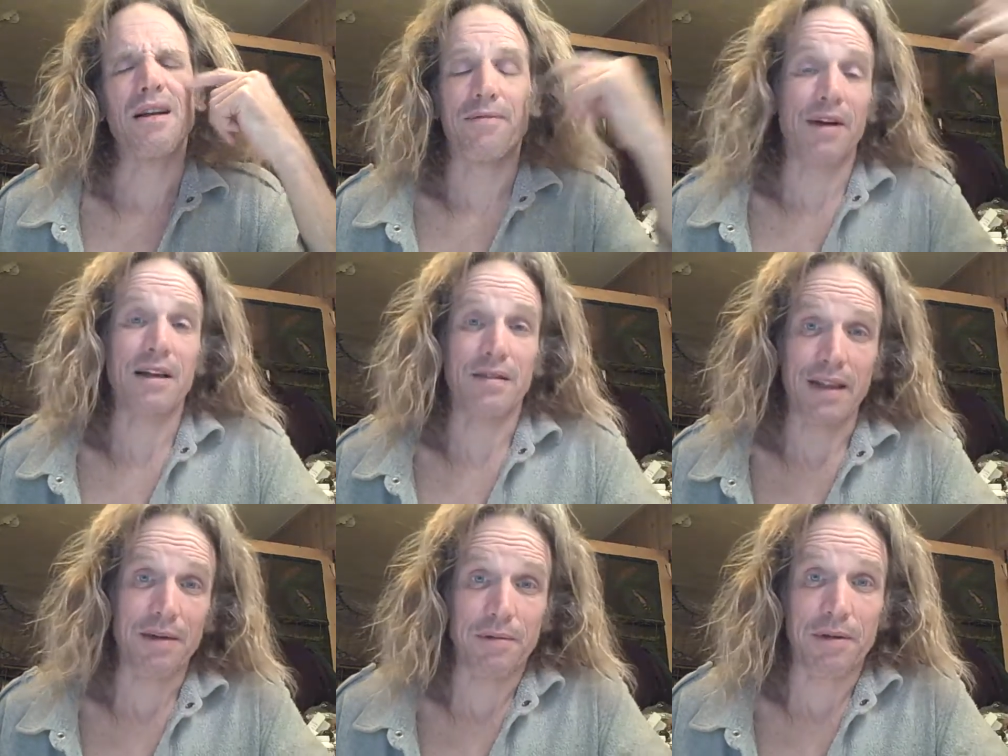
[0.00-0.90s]
Frankly,
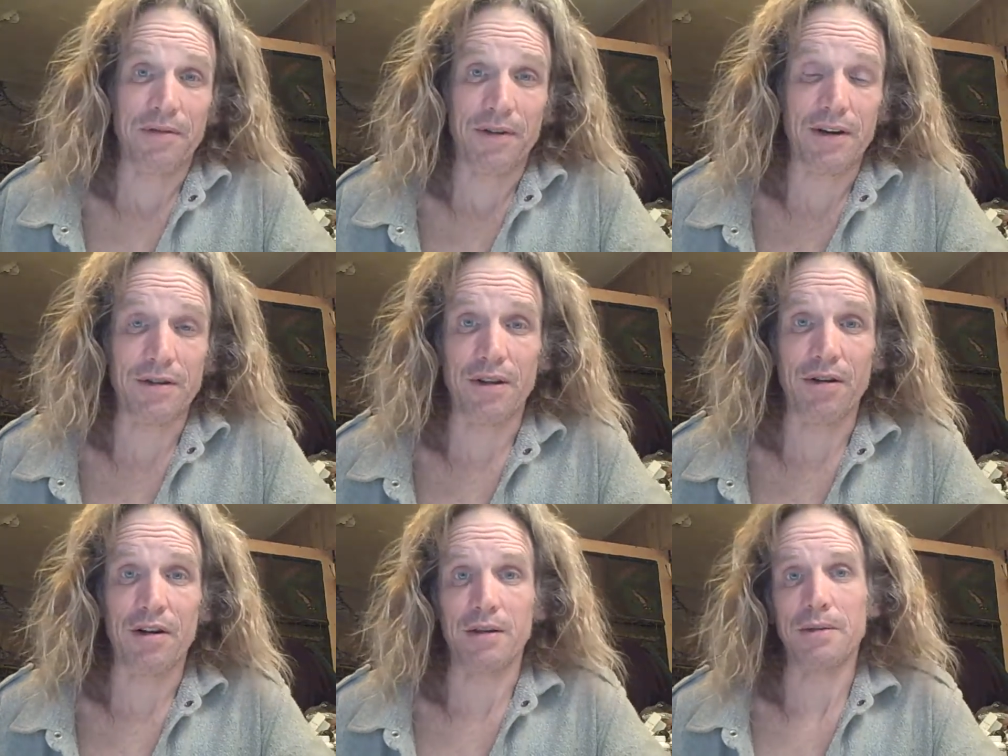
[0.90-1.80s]
that would be fair to the
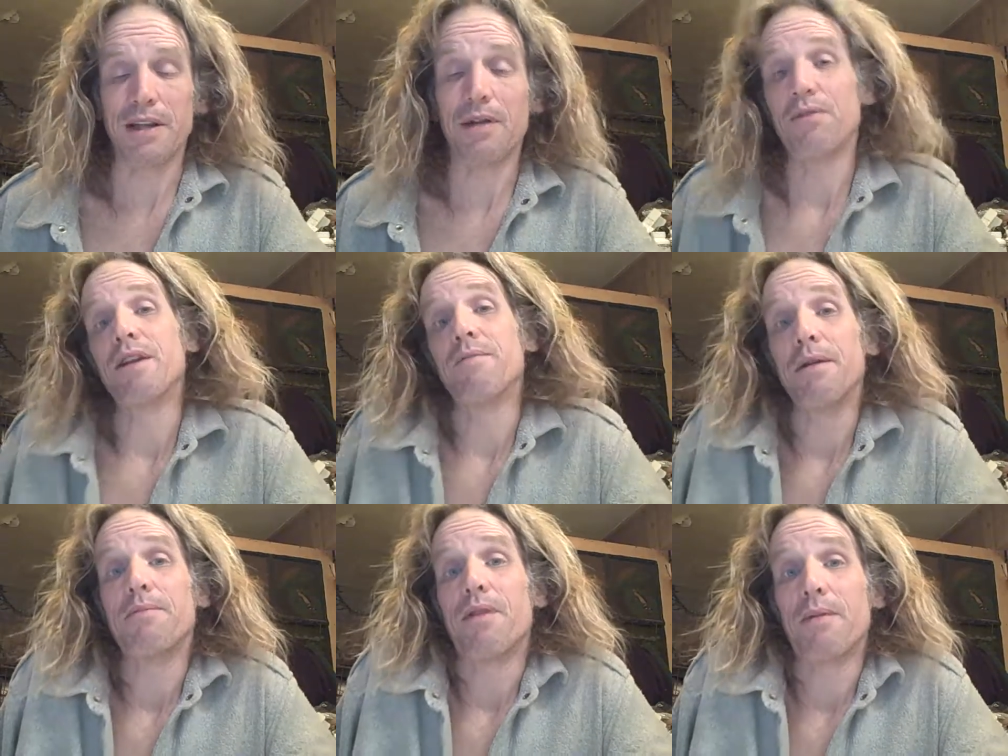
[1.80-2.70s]
argument. That wouldn't even
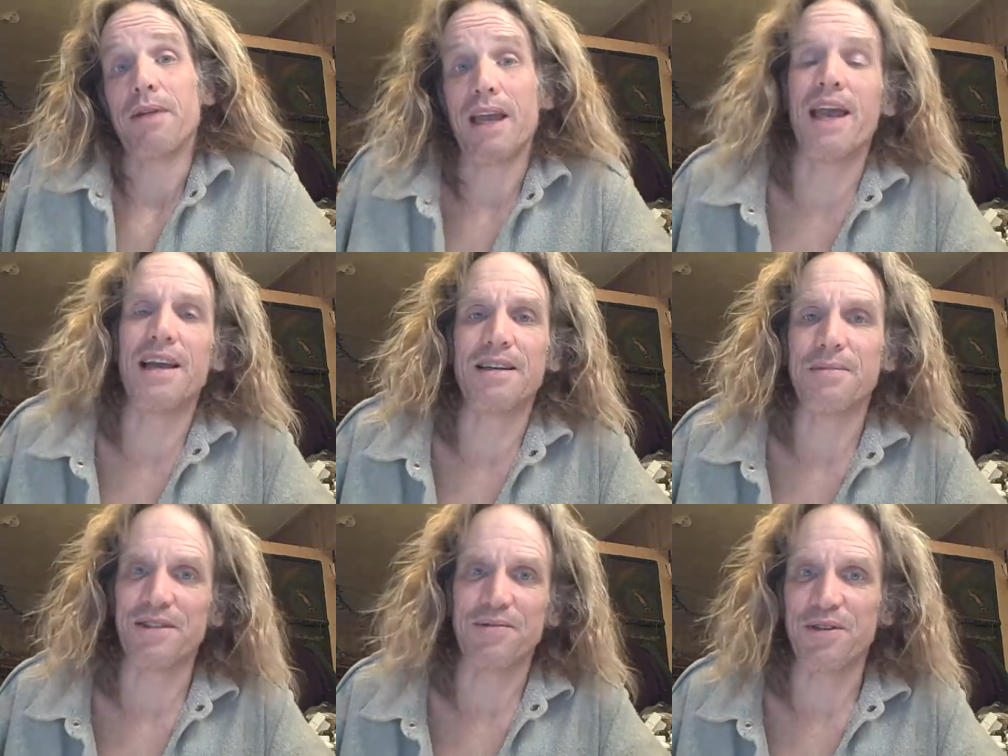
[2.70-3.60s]
be propaganda
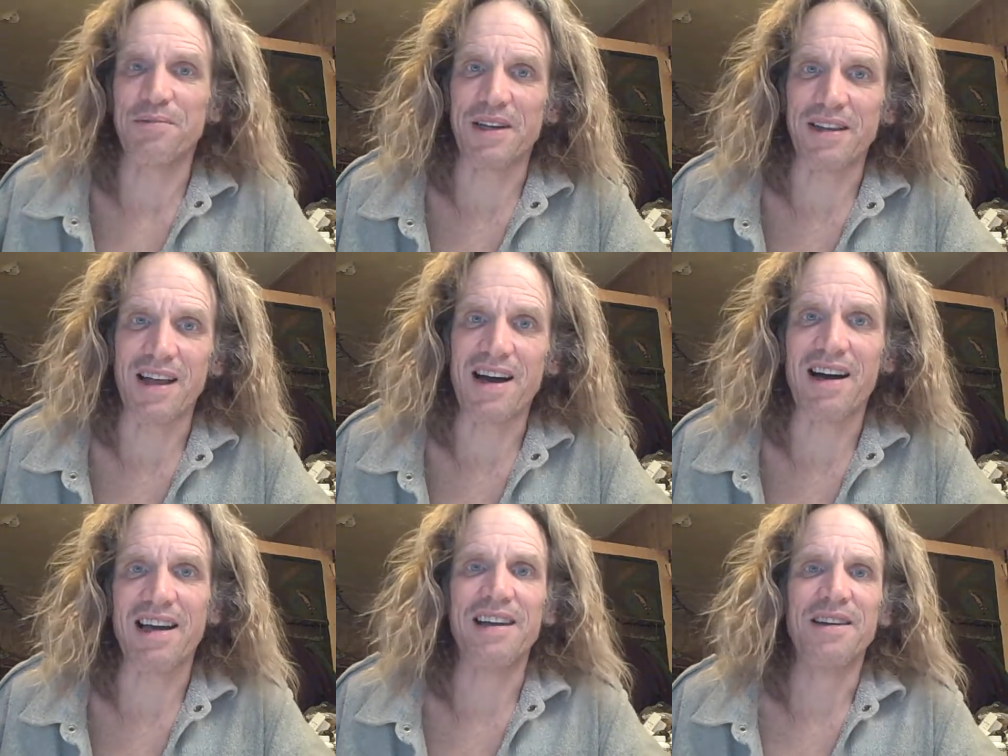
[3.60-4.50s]
because it wouldn't be a
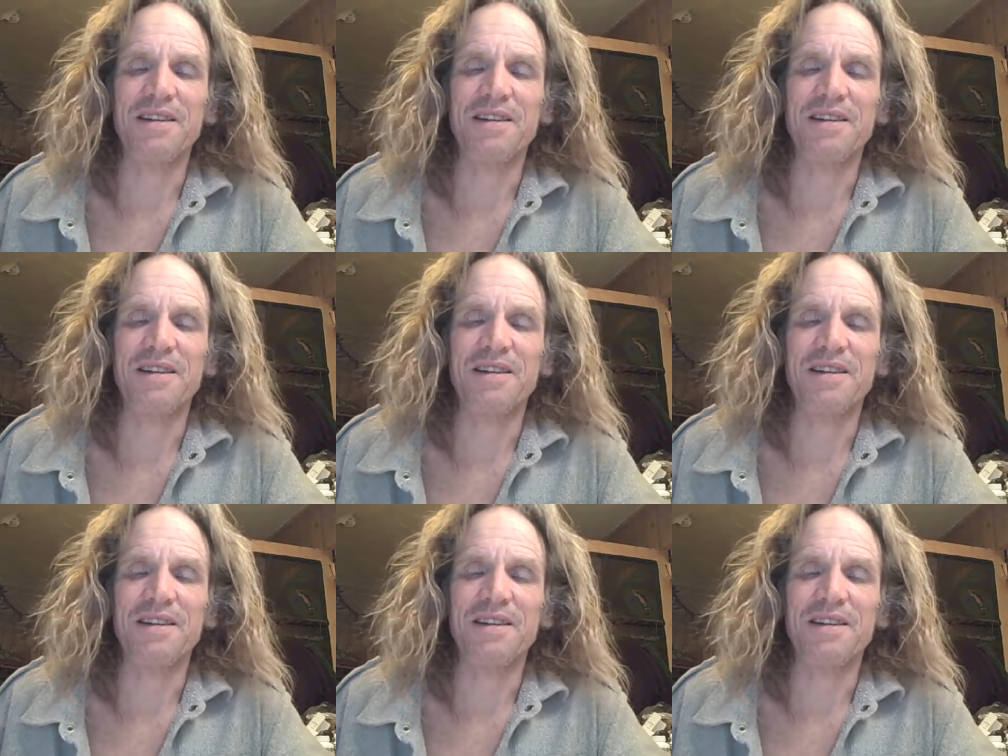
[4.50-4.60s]
lie.